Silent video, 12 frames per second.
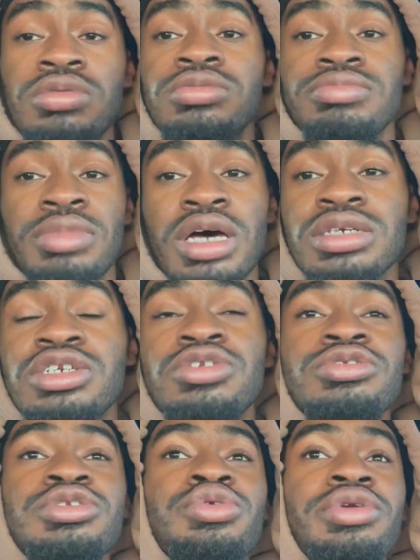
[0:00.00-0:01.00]
my
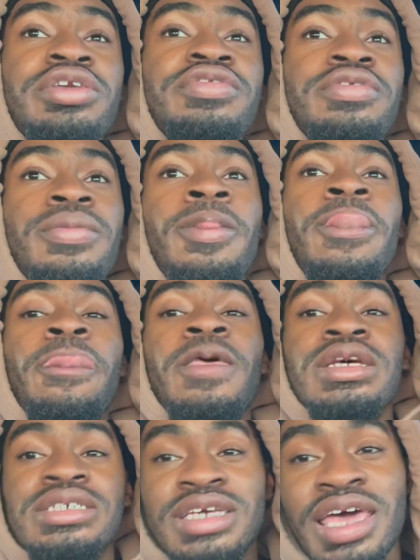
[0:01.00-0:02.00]
excuse or whatever,
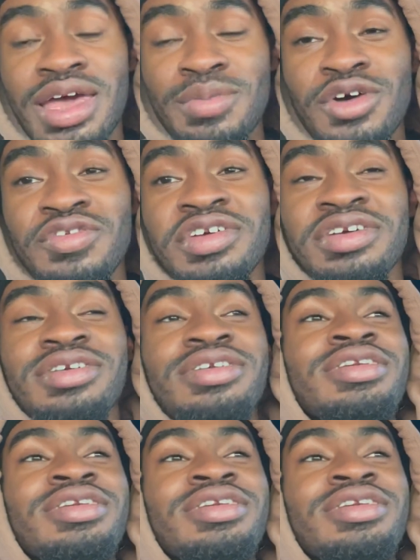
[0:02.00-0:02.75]
and she came over there.